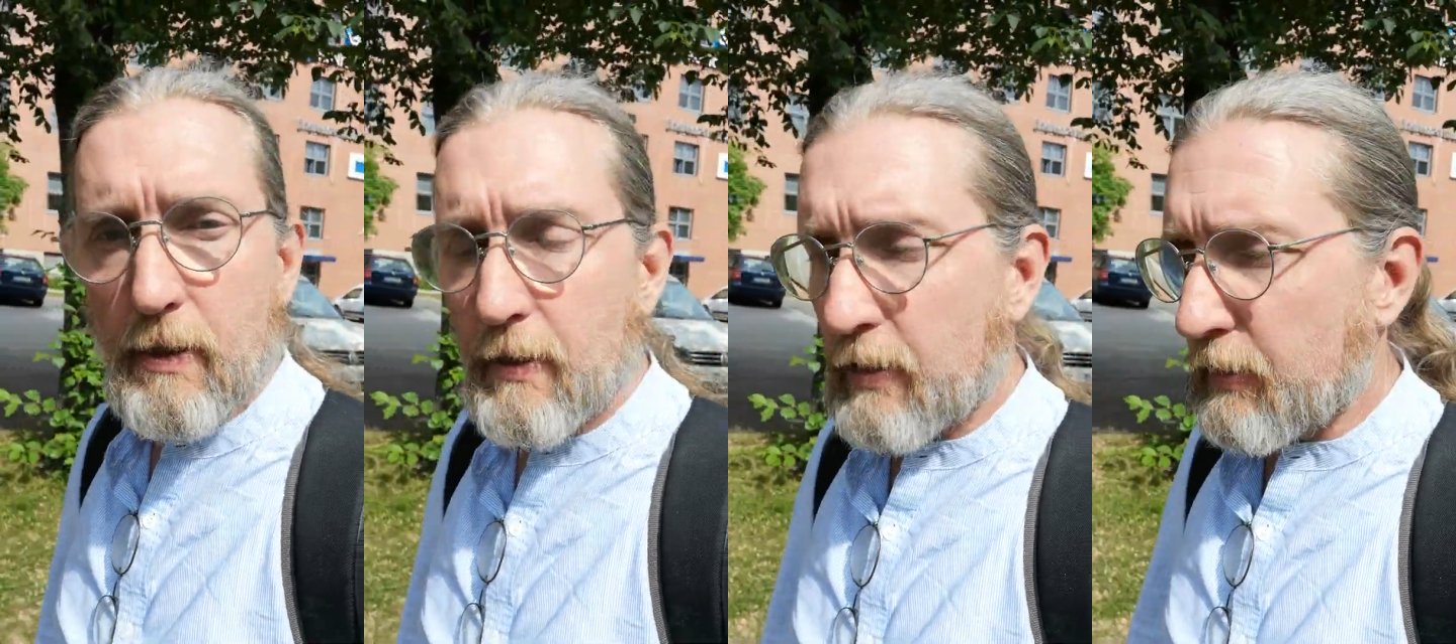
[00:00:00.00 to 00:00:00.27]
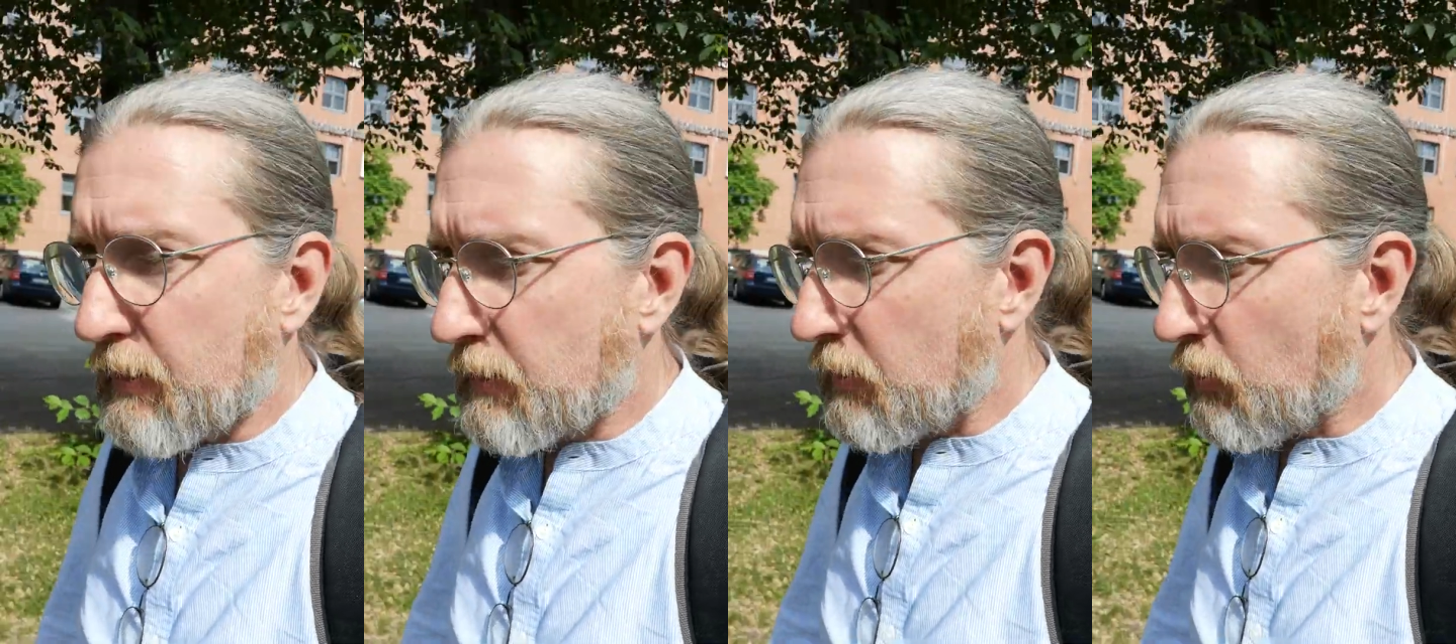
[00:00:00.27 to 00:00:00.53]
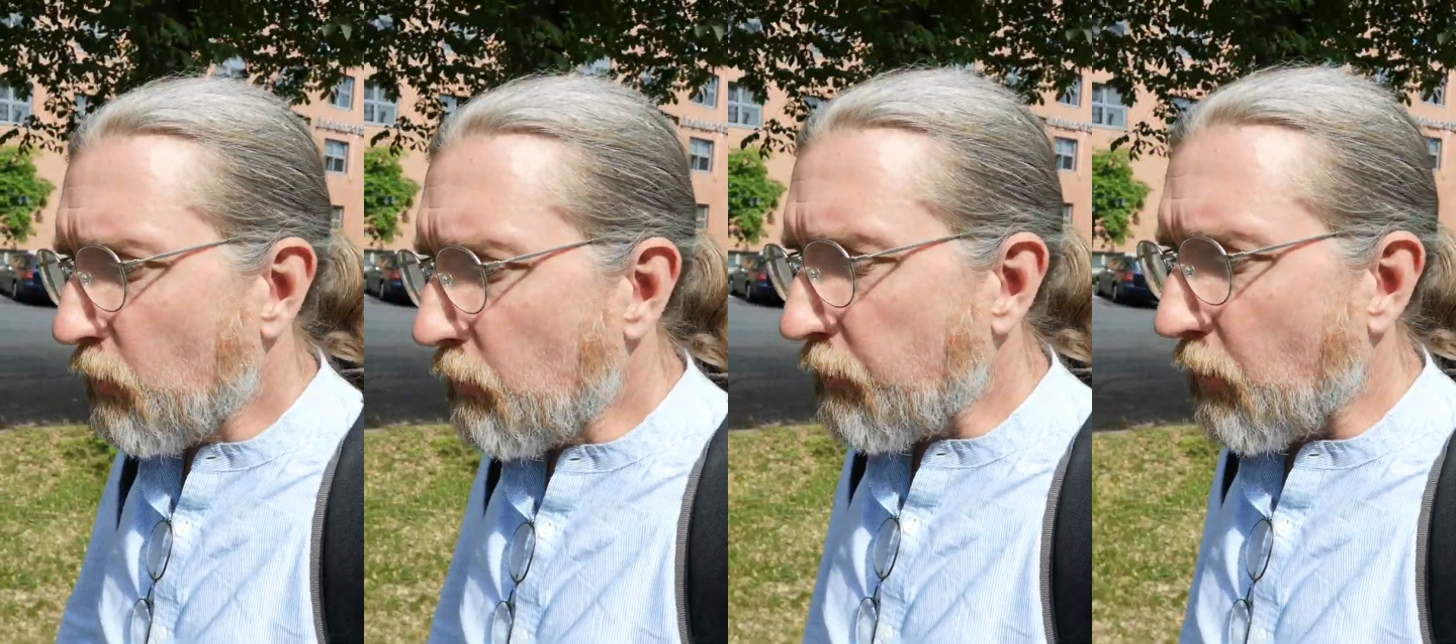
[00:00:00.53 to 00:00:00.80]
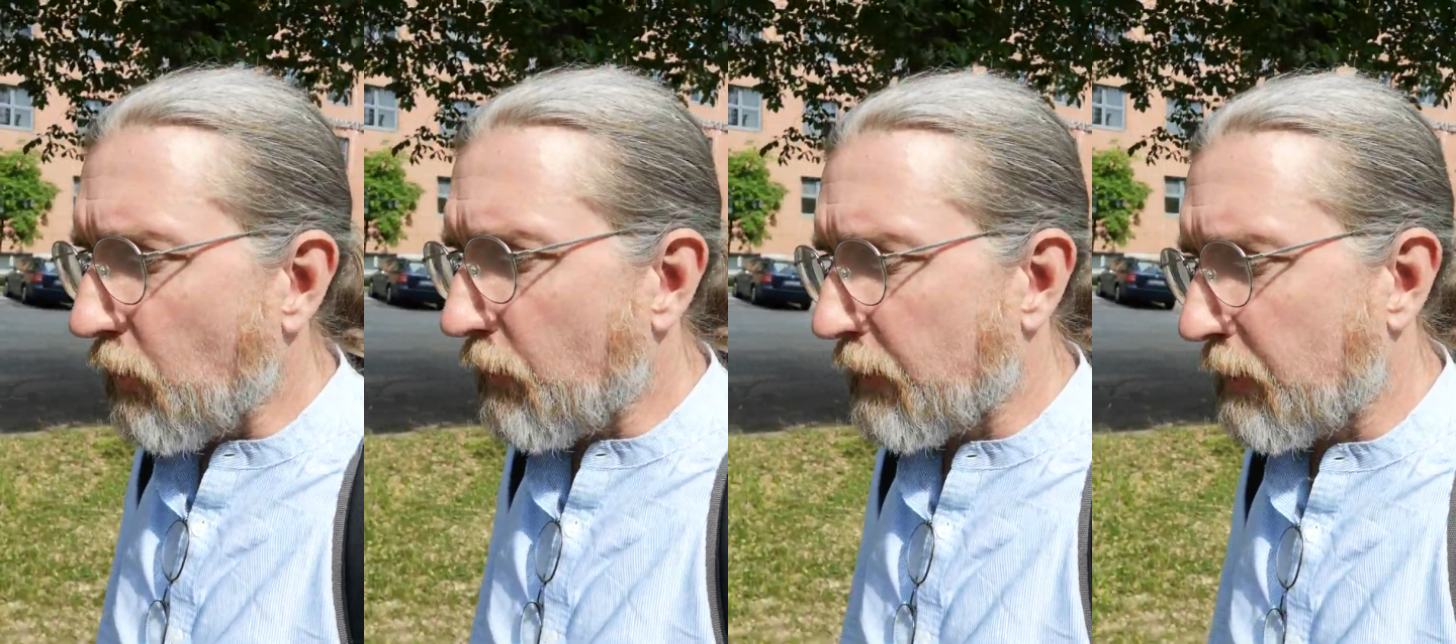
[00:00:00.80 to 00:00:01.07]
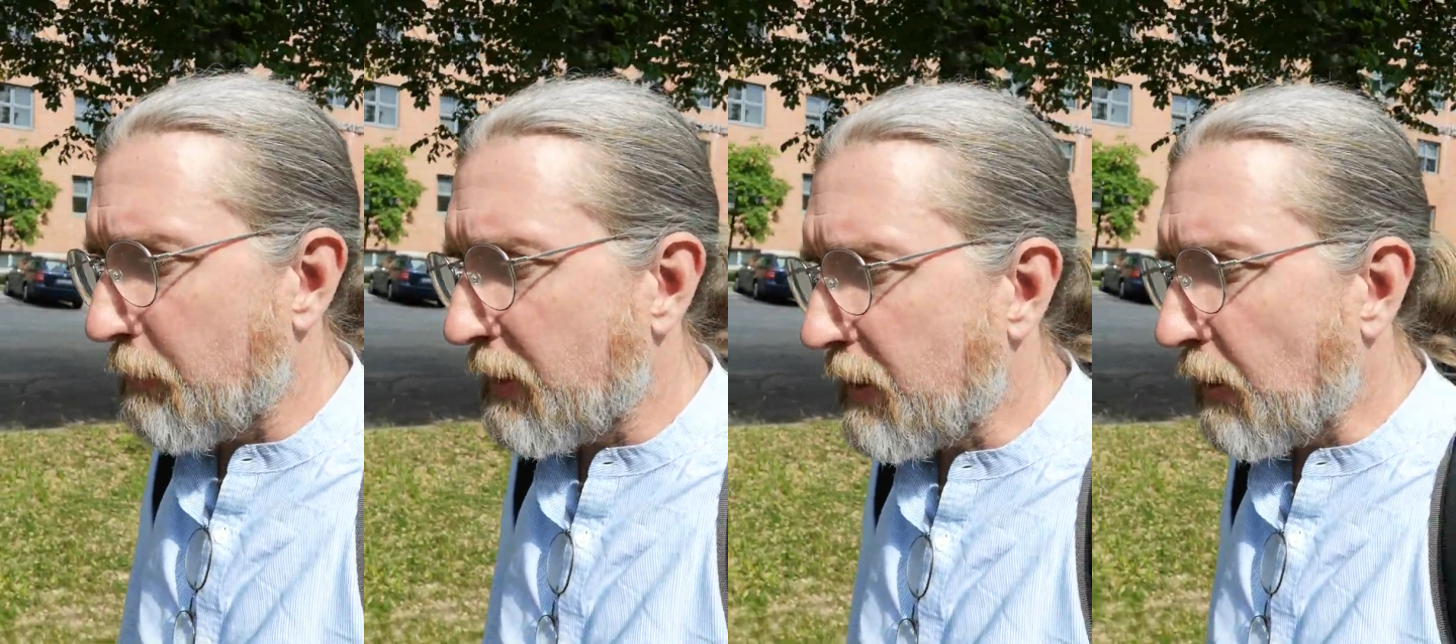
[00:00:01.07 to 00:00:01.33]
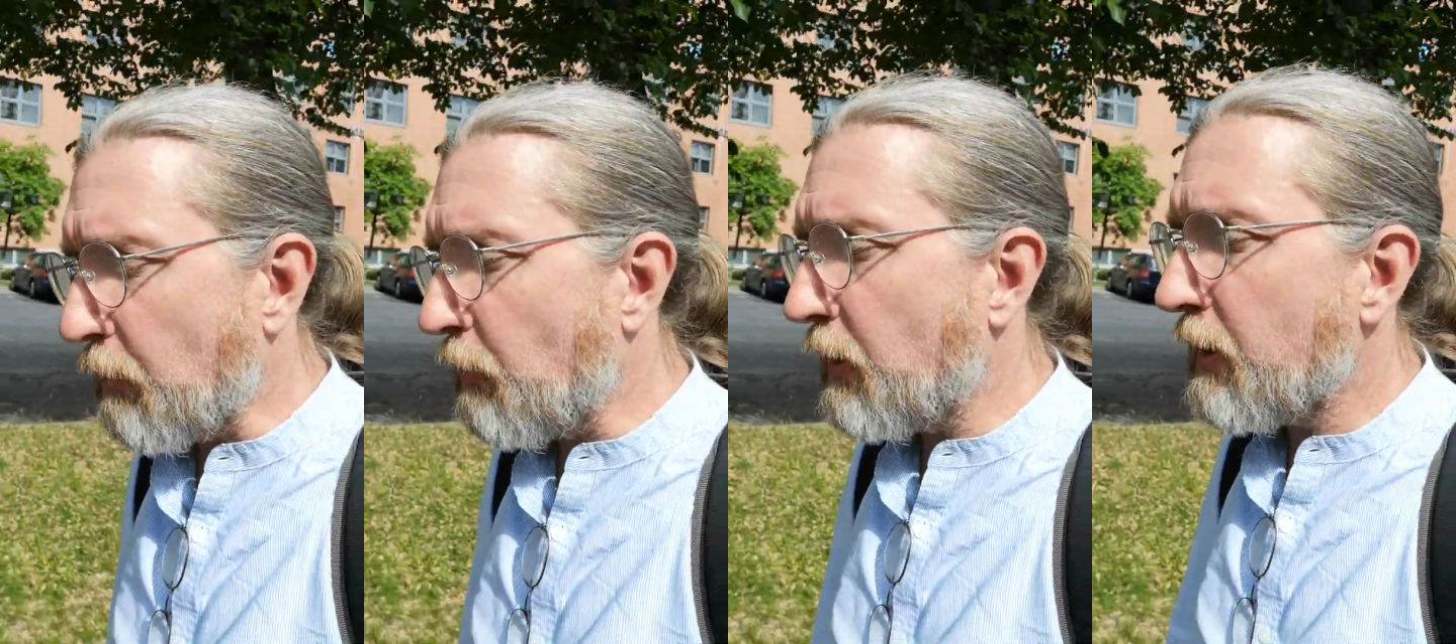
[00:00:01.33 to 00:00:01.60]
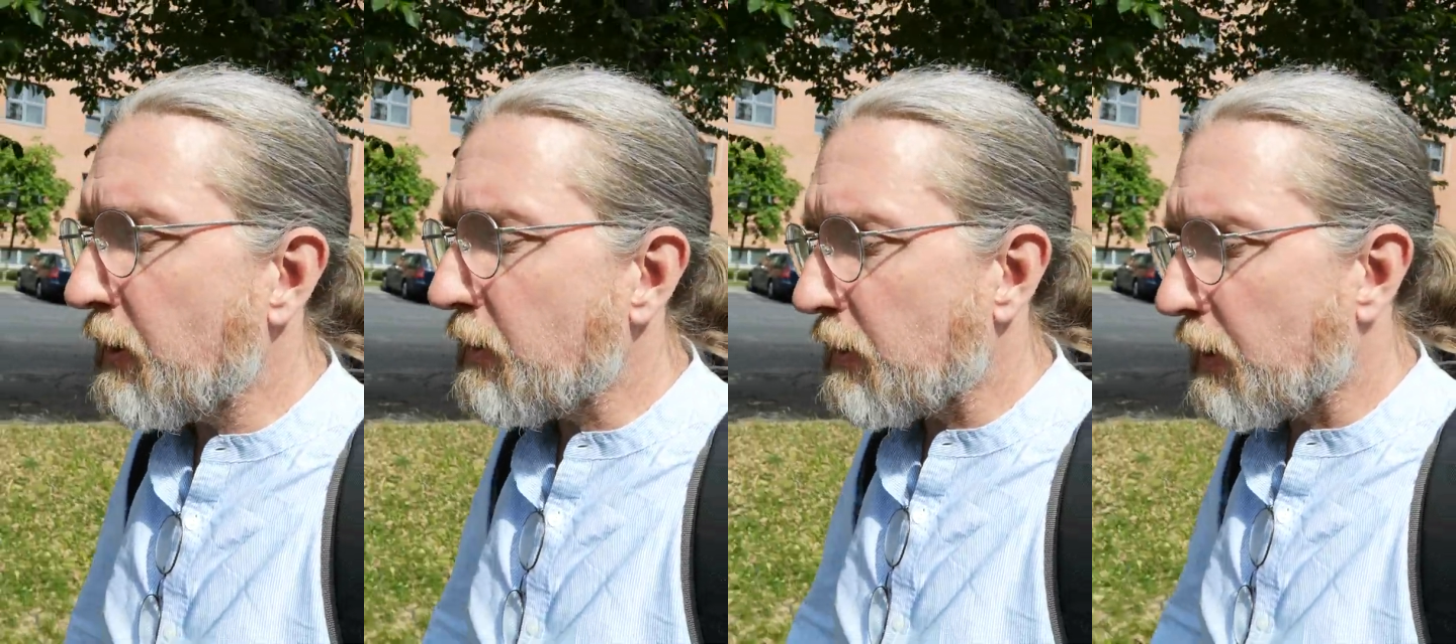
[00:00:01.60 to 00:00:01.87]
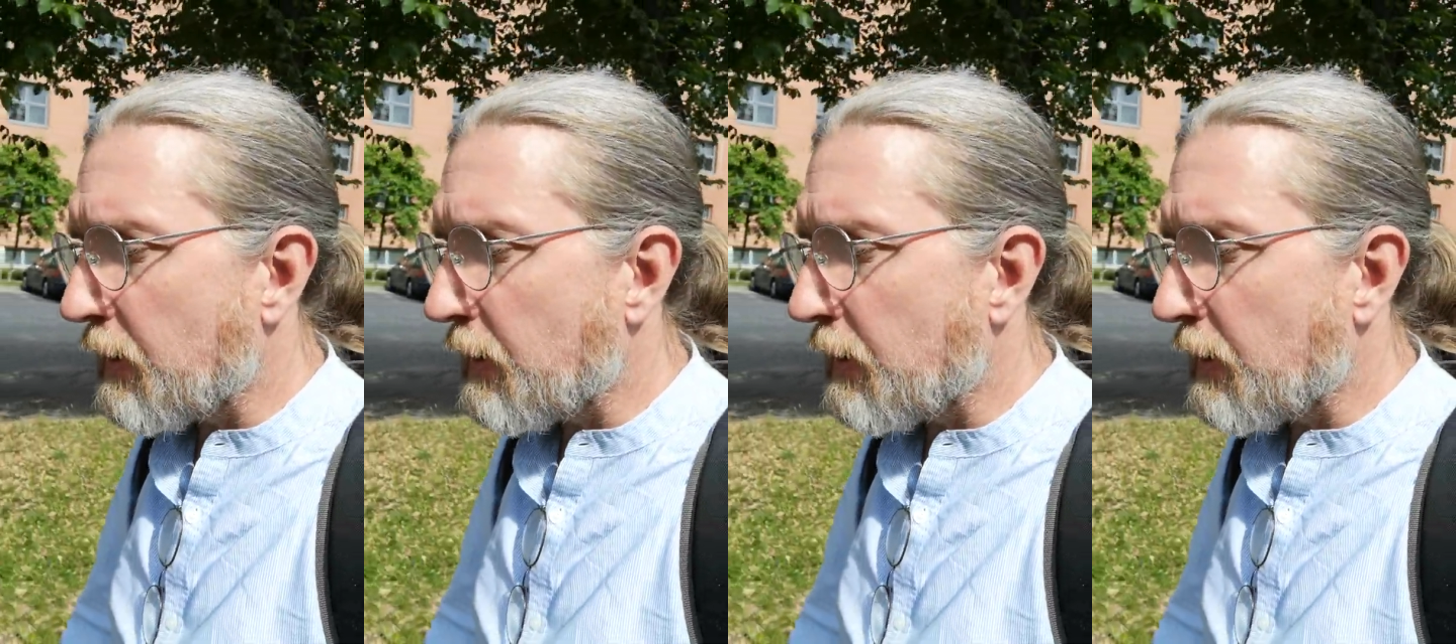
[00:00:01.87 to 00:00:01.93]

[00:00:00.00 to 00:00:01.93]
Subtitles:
I think there's an awful lot that can be done with it,